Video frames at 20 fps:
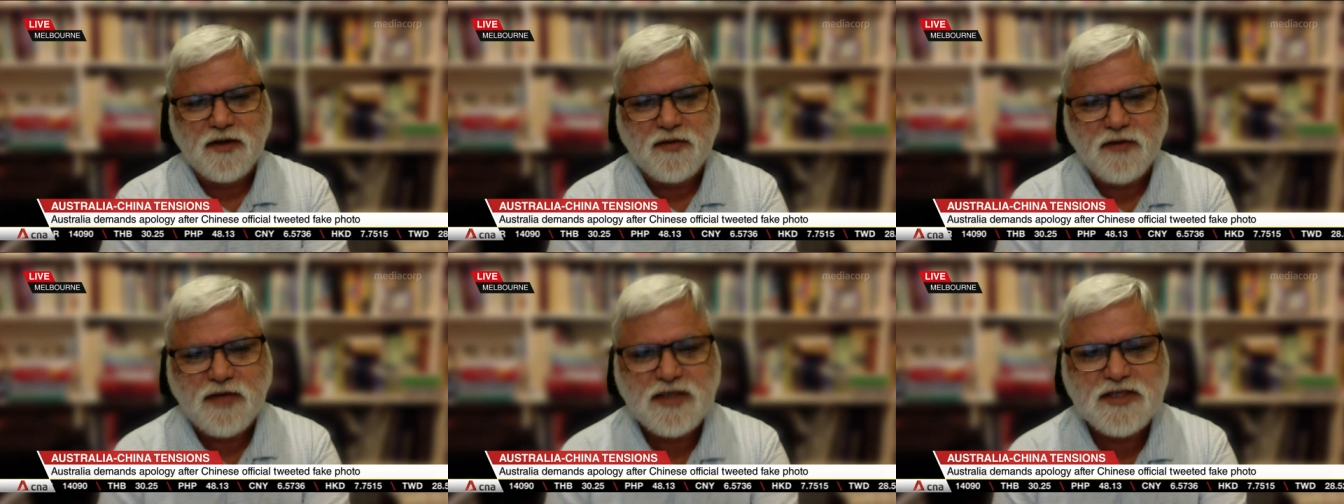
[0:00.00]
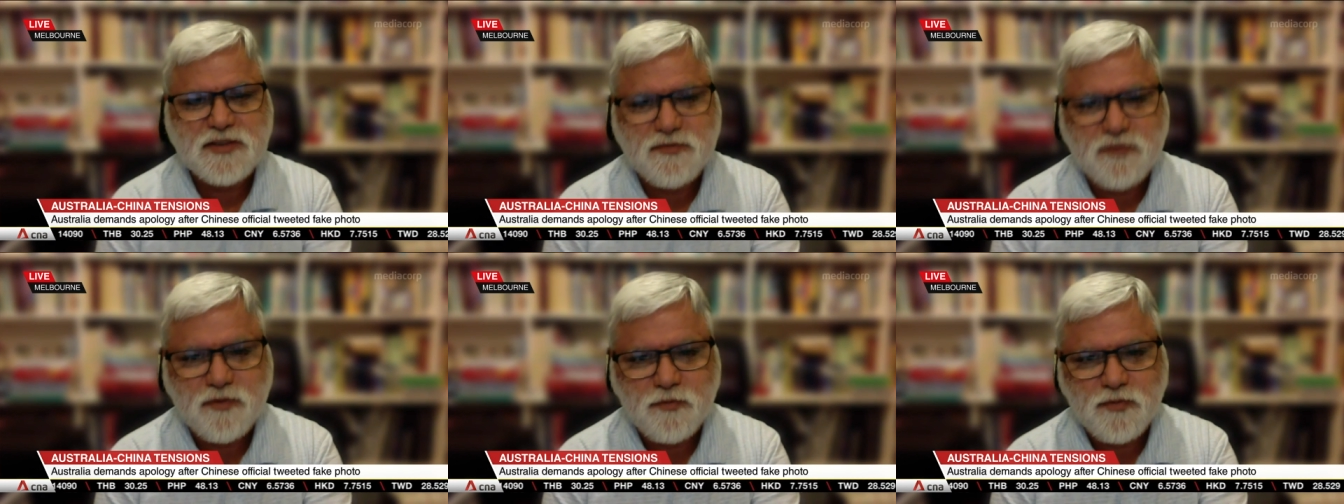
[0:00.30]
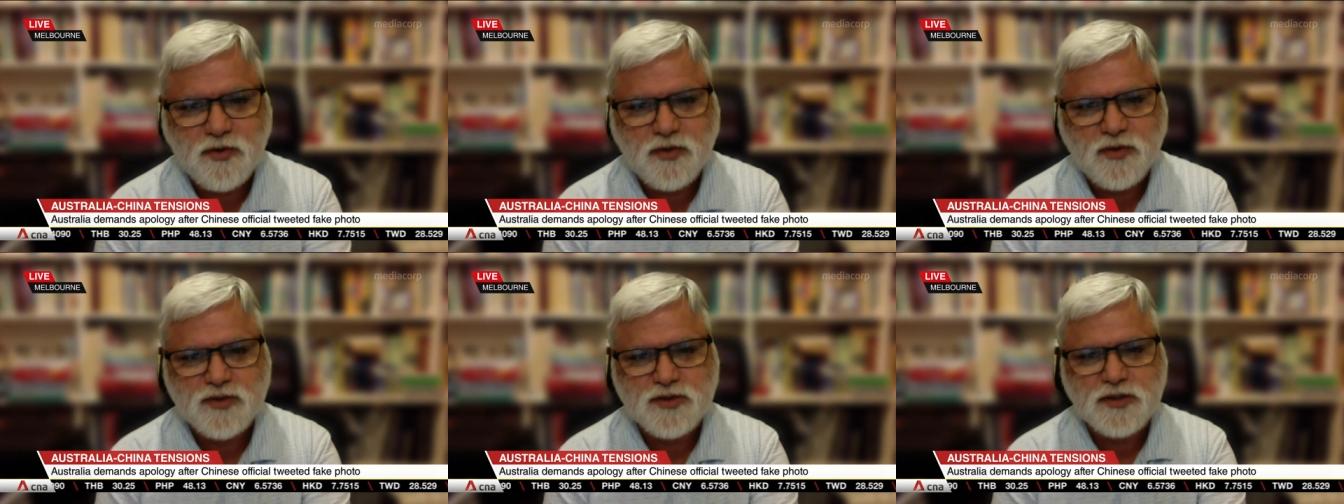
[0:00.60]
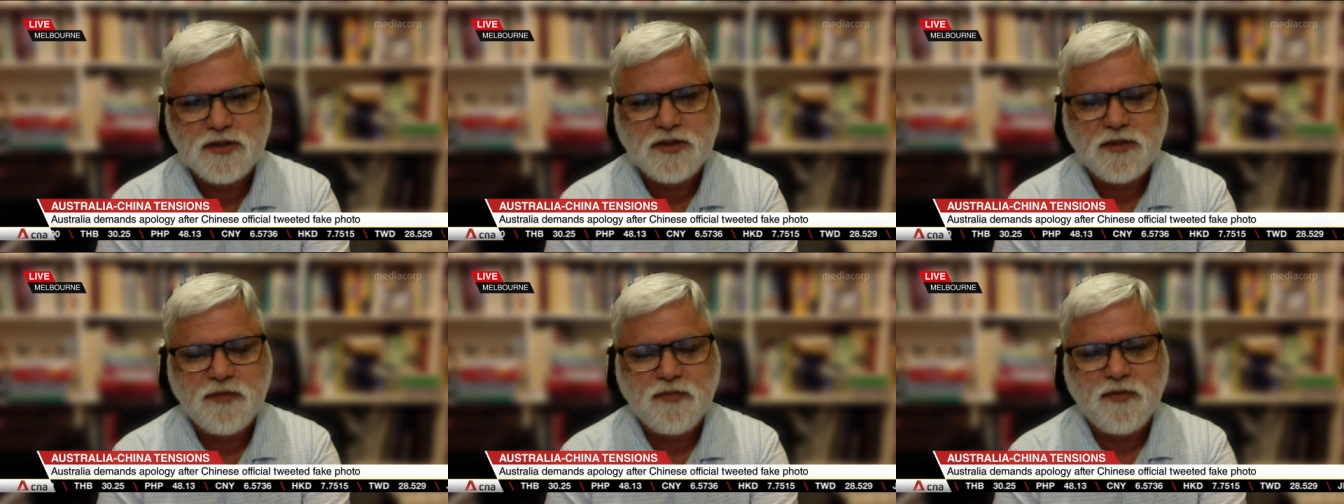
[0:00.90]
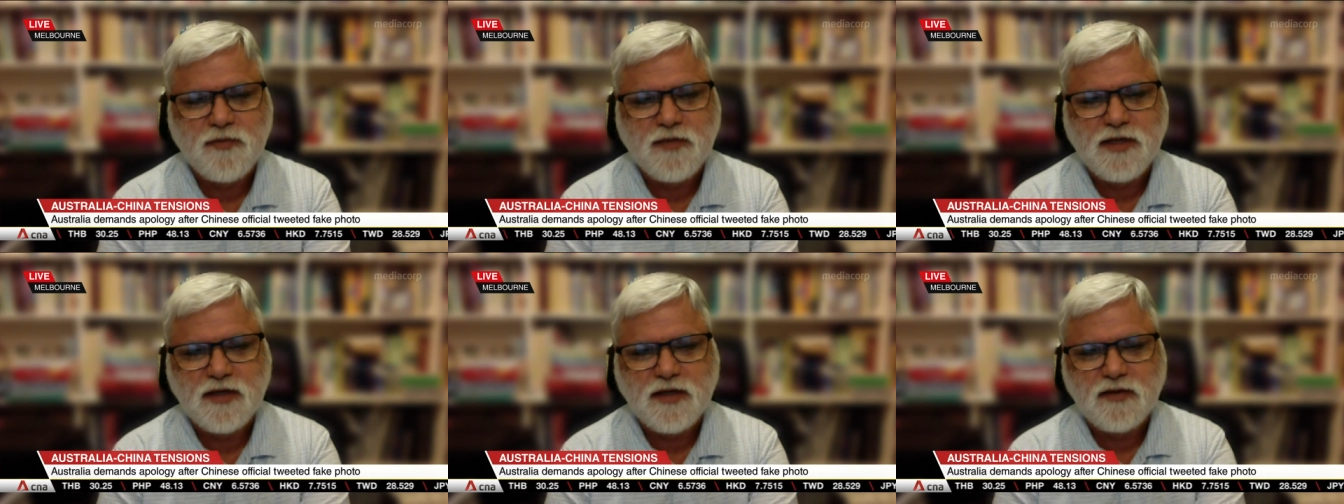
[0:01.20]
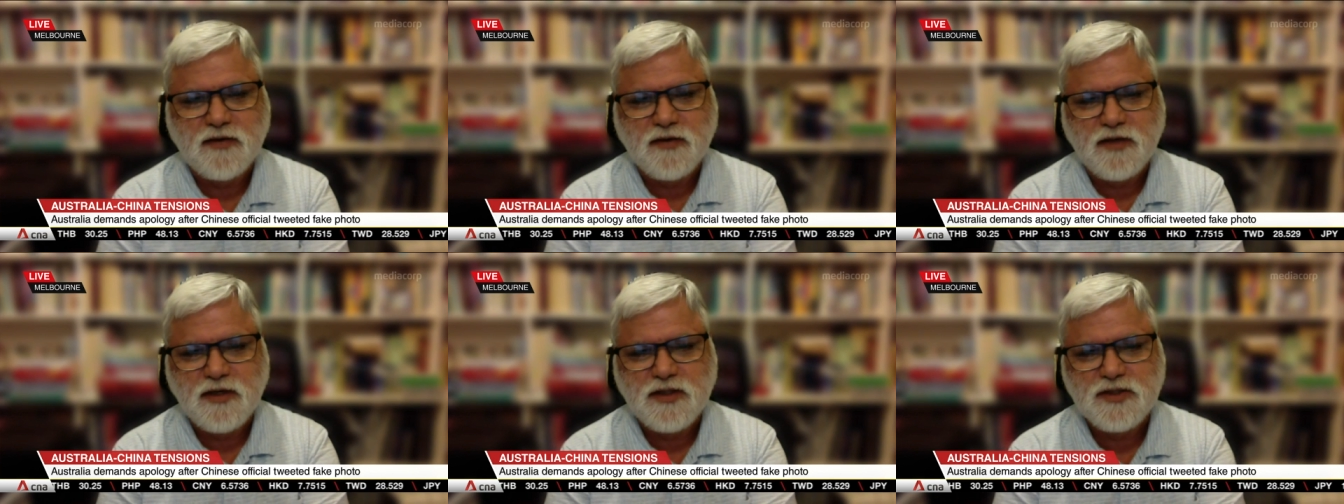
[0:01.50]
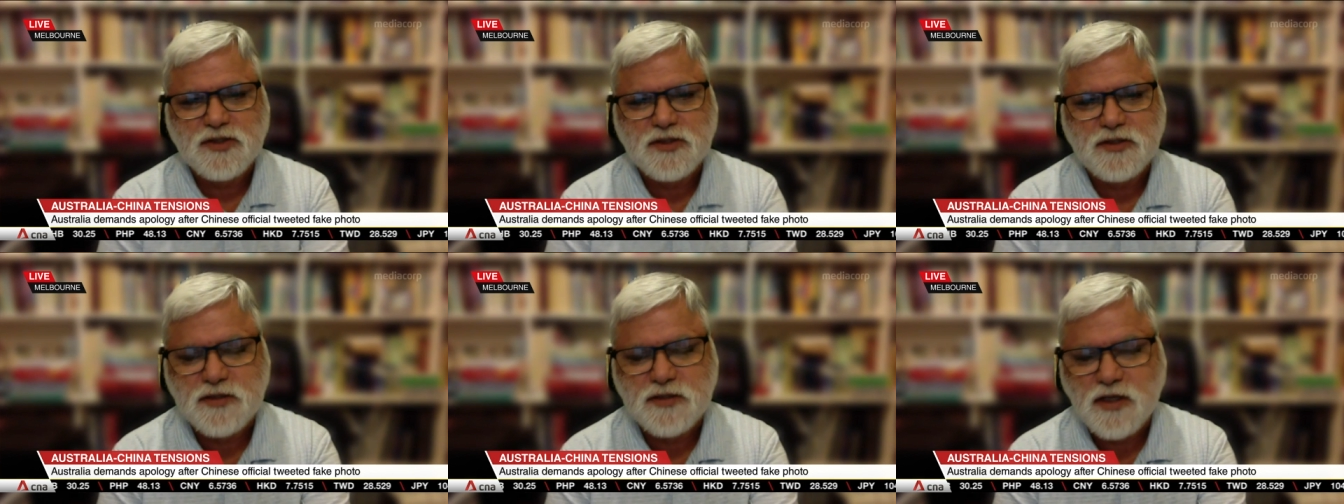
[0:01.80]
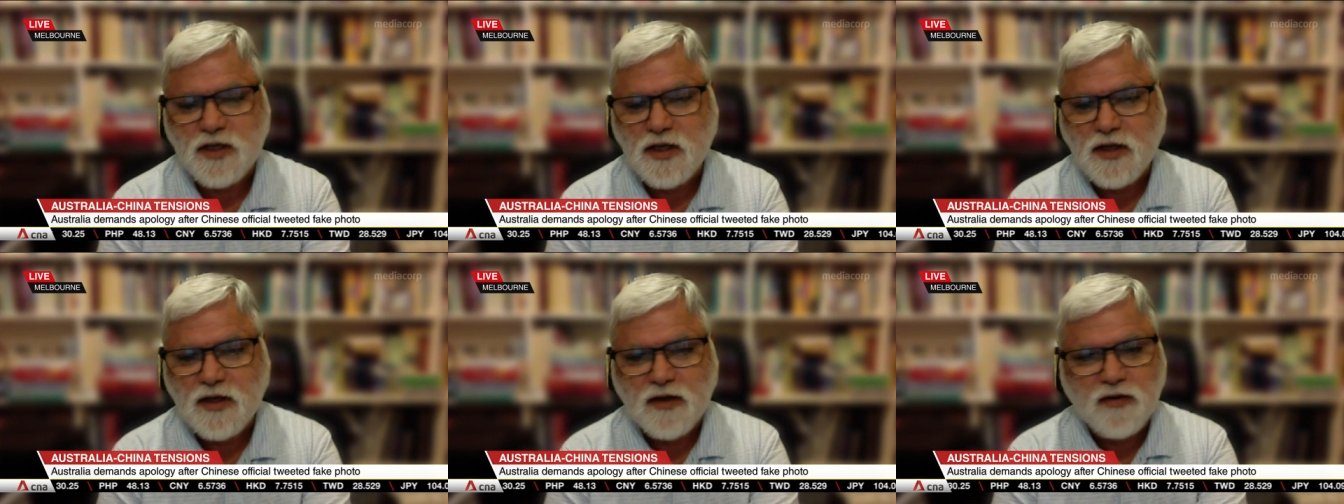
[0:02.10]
aggressive approach in diplomatic relations.